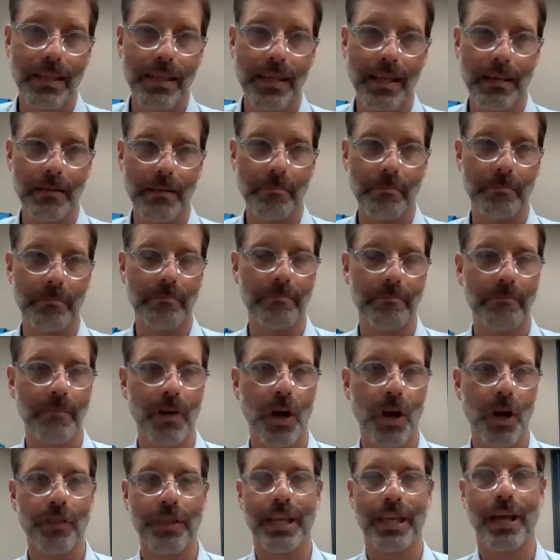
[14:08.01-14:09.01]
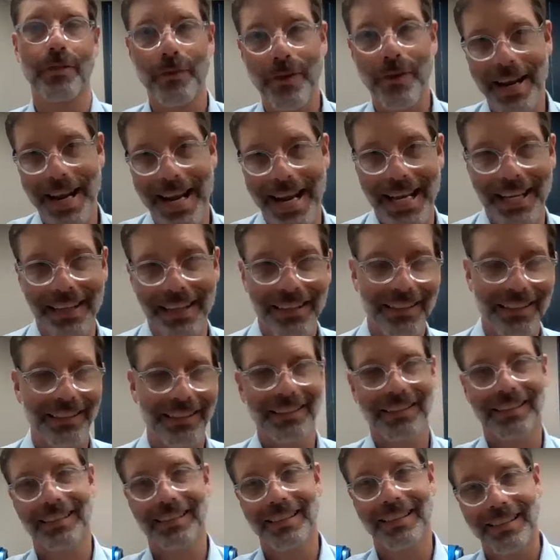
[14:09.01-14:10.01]
On the other hand,
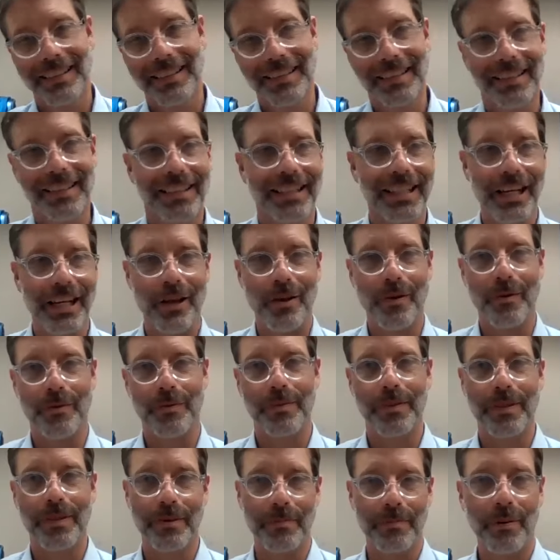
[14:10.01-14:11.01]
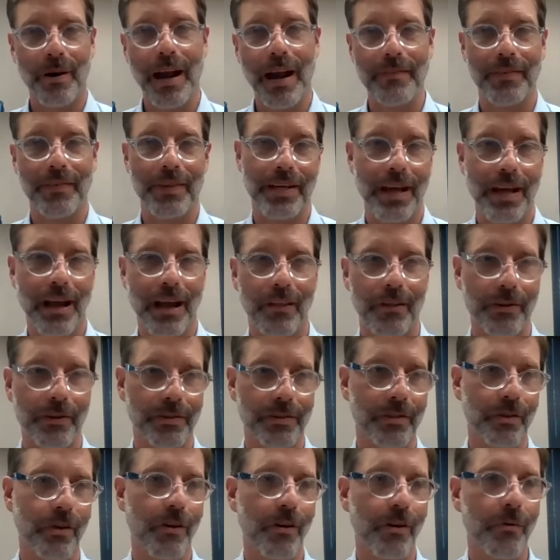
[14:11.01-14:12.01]
the private
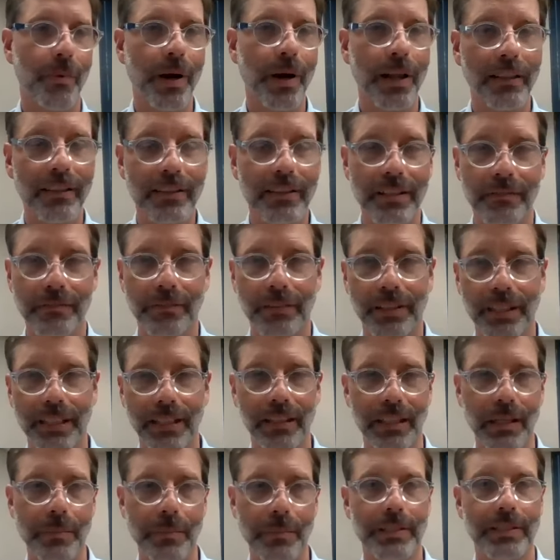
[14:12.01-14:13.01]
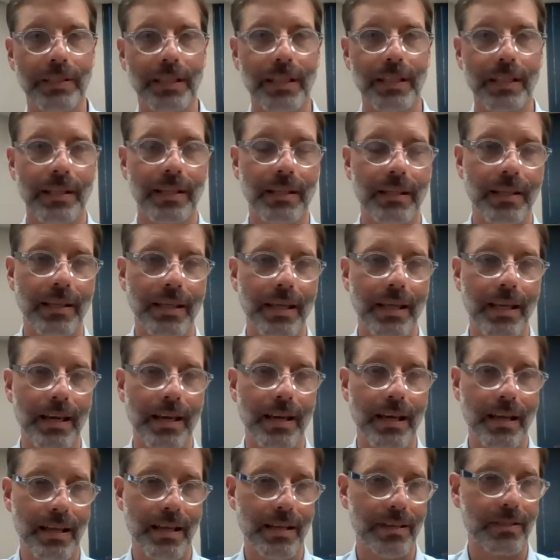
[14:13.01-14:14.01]
dollars are relatively limited,
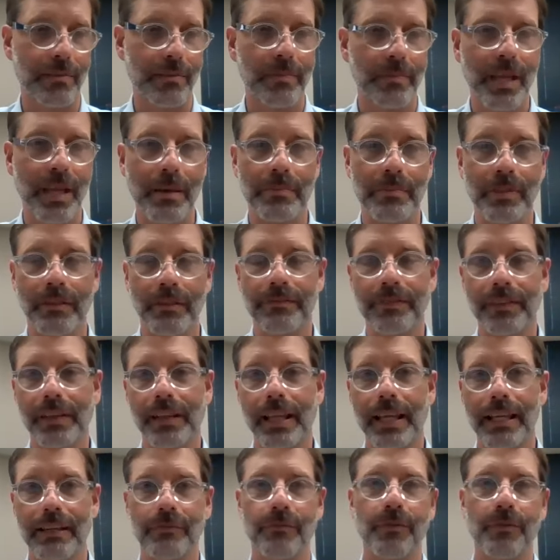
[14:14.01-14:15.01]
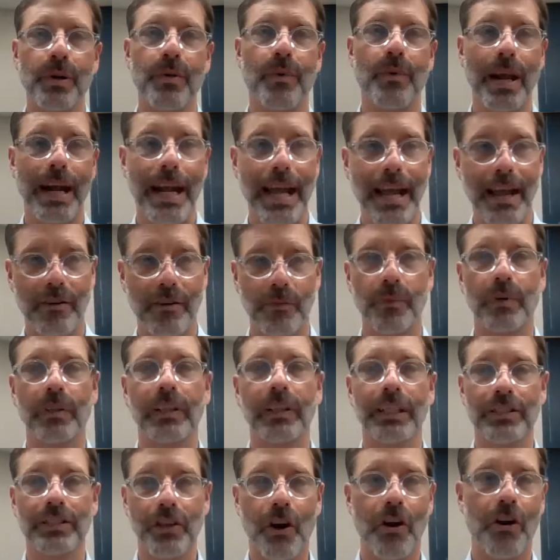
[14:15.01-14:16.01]
and sometimes I feel like if we went out and
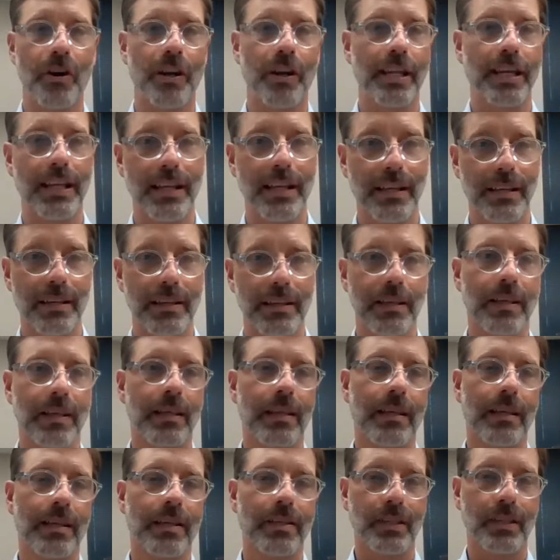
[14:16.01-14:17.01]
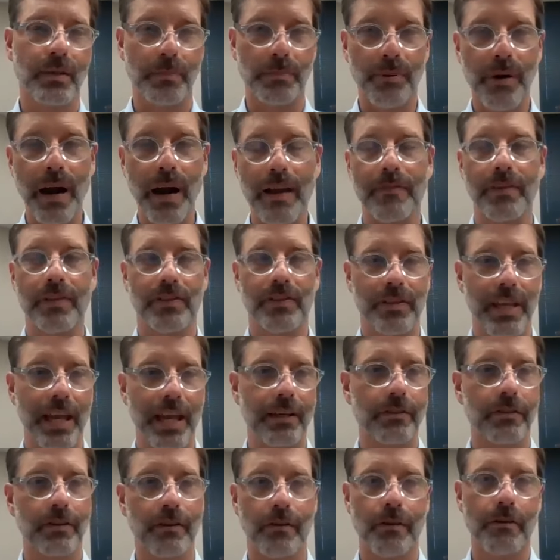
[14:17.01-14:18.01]
really targeted some private
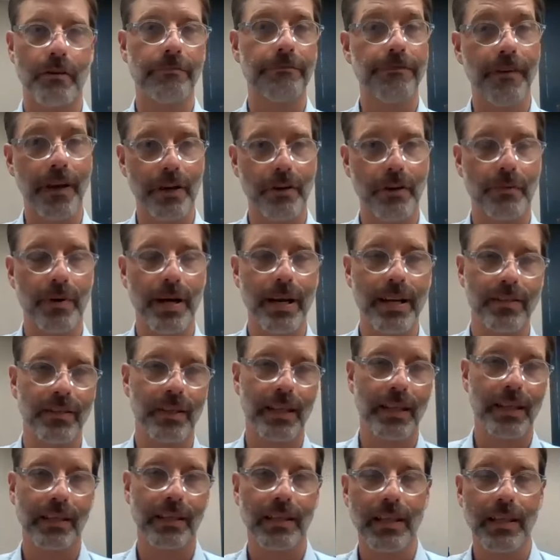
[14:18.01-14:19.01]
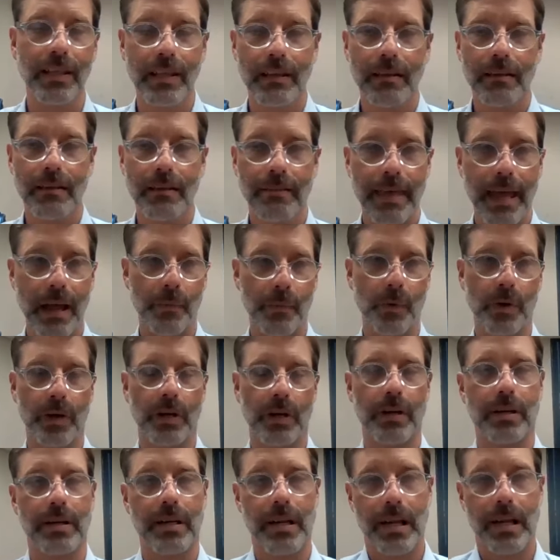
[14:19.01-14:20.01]
sector fundraising, that
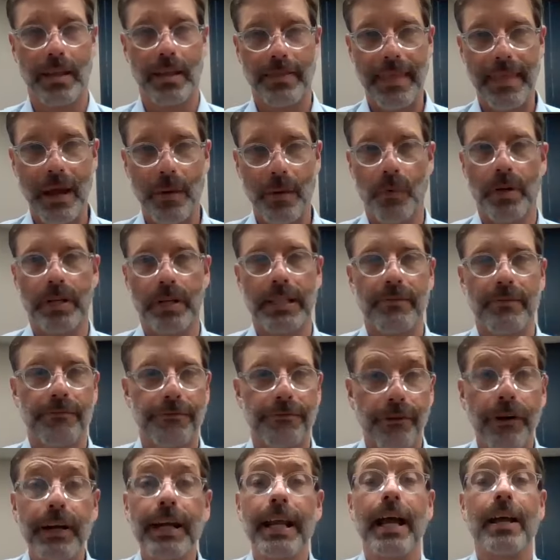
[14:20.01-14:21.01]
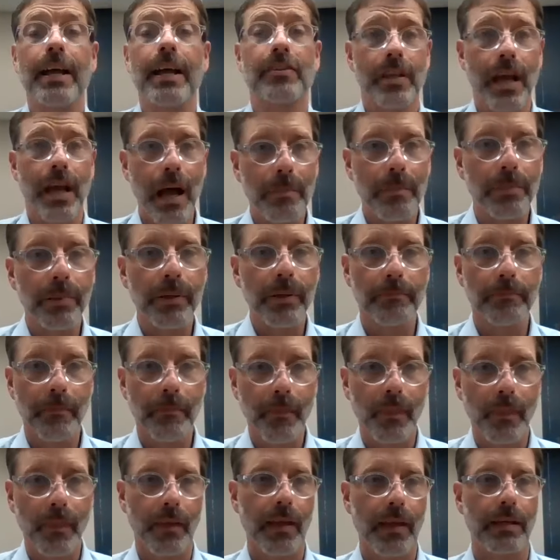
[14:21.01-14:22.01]
would free us up
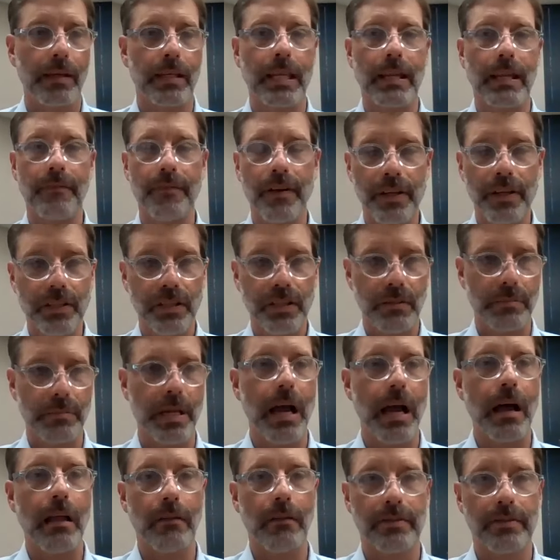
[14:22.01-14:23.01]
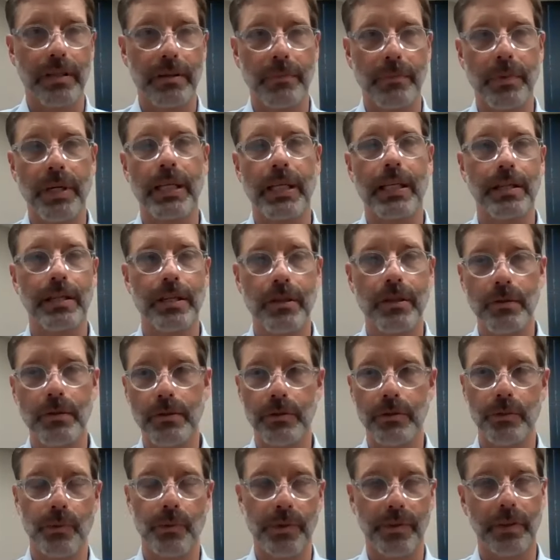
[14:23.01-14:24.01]
and give us some dollars that we could
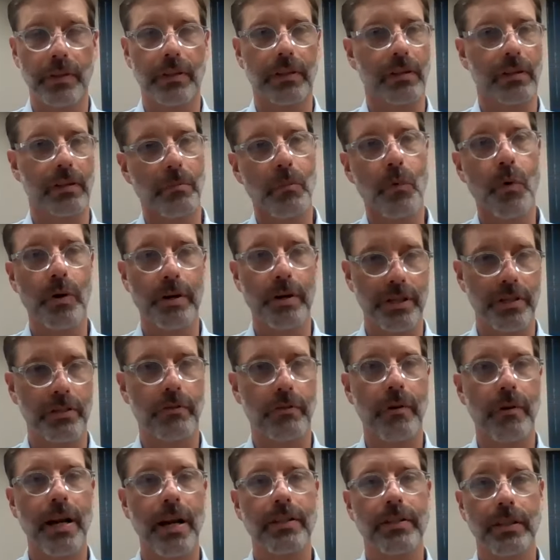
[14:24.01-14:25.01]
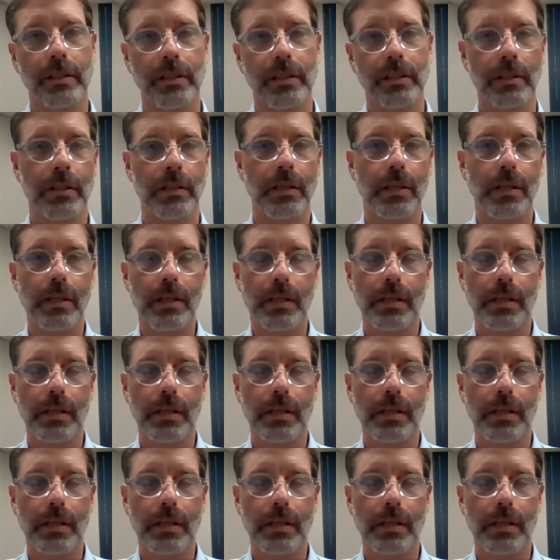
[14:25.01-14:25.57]
use with a little more discretion.